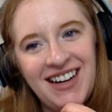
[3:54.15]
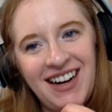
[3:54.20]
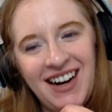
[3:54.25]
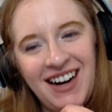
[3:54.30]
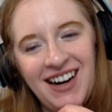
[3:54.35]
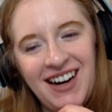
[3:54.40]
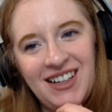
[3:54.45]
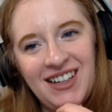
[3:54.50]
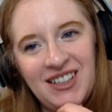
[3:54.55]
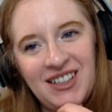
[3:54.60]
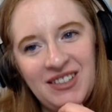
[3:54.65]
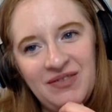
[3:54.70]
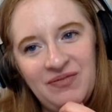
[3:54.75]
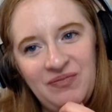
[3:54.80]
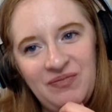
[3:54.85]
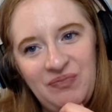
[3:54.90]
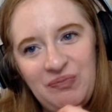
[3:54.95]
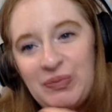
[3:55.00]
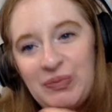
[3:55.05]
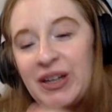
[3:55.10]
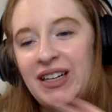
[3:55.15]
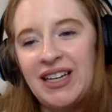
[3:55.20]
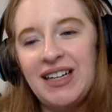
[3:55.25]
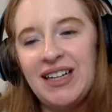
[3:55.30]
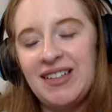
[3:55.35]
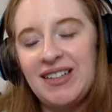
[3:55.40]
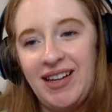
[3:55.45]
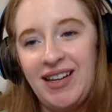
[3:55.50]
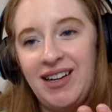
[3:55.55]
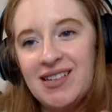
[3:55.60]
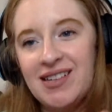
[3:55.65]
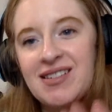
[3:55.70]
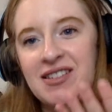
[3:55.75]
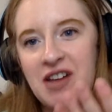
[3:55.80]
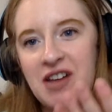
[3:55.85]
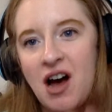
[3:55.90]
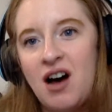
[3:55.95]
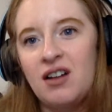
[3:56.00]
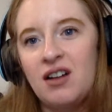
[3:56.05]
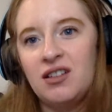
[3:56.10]
But it is
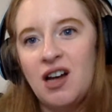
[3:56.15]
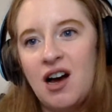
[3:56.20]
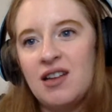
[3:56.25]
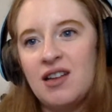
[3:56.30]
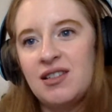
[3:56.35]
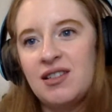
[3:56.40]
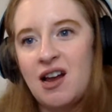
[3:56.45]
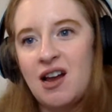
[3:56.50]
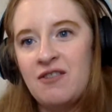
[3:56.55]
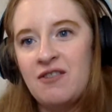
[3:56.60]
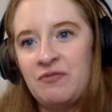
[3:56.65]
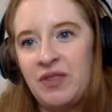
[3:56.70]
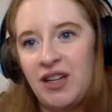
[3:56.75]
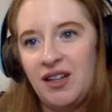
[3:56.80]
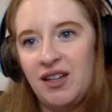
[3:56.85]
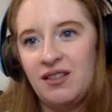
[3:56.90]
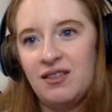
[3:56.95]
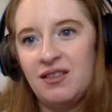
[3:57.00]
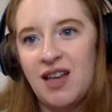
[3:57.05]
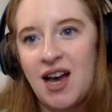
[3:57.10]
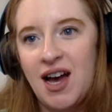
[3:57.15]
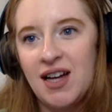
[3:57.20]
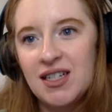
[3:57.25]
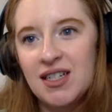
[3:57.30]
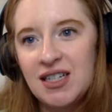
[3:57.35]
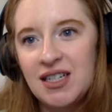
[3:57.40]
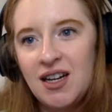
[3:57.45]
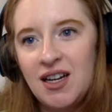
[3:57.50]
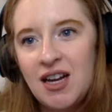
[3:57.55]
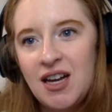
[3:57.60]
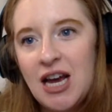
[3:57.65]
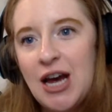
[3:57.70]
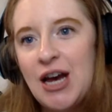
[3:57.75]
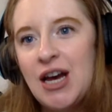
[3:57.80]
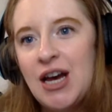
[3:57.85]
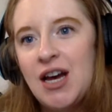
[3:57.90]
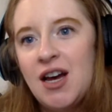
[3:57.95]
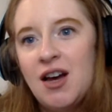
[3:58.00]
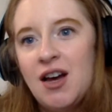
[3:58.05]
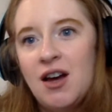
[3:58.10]
not lost on me that
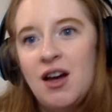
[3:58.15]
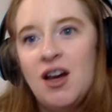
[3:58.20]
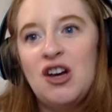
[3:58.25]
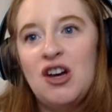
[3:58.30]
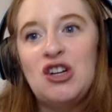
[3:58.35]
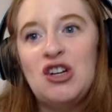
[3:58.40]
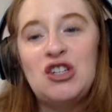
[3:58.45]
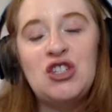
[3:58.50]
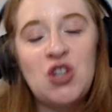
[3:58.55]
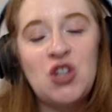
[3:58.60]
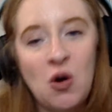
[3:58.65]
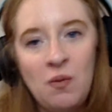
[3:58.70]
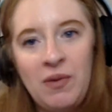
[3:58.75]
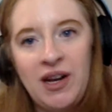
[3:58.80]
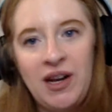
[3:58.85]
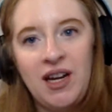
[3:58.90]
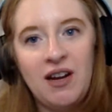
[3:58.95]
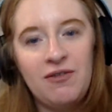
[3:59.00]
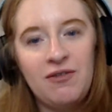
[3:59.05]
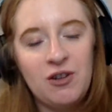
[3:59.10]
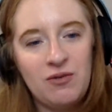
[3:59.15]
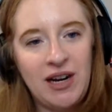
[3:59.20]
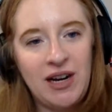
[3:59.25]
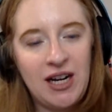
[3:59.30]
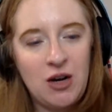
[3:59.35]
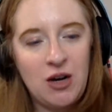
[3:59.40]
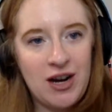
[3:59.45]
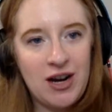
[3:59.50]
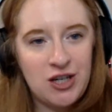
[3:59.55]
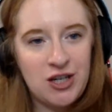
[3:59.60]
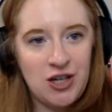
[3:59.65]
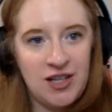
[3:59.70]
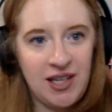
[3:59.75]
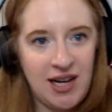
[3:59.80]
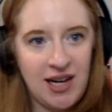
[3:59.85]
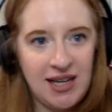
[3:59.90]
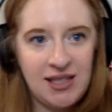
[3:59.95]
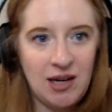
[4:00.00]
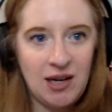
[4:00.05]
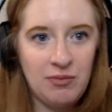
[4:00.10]
so many of the Reddit questions
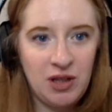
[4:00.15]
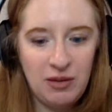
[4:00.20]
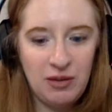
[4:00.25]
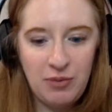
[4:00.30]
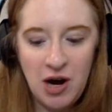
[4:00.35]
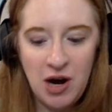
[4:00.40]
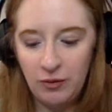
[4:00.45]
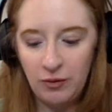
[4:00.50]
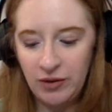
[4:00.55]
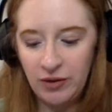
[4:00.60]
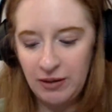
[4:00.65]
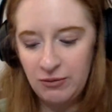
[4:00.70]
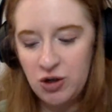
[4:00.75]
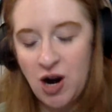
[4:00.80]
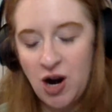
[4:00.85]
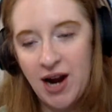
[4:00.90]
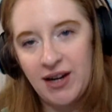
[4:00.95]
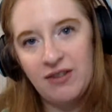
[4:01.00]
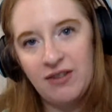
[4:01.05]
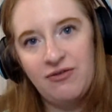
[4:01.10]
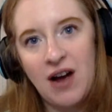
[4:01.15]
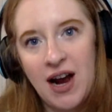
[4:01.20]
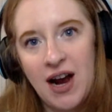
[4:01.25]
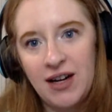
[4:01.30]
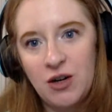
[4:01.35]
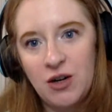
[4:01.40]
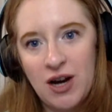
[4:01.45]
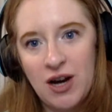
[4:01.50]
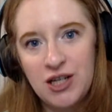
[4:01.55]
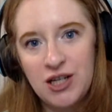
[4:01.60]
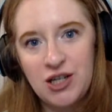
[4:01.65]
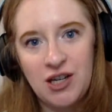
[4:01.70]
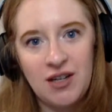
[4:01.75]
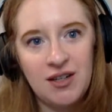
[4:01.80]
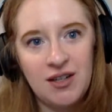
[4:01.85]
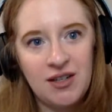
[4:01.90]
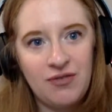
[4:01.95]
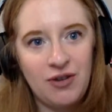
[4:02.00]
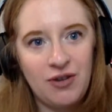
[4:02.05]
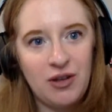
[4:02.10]
that I stumble upon when I'm trying to find
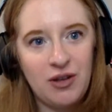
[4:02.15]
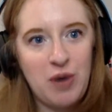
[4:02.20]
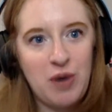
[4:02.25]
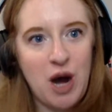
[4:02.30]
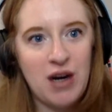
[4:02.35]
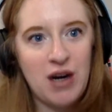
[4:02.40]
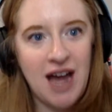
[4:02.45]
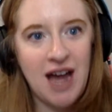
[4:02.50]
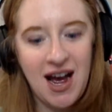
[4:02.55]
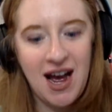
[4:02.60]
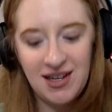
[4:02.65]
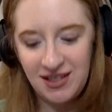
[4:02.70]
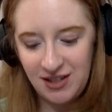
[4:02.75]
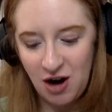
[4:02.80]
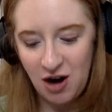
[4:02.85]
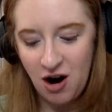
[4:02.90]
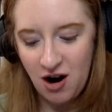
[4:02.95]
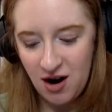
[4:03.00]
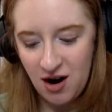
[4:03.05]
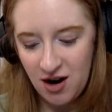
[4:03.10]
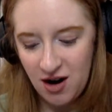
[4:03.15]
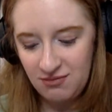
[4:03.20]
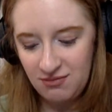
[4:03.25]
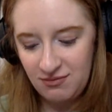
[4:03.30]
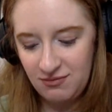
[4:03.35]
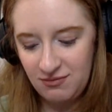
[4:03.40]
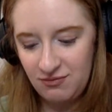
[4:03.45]
questions for the podcast are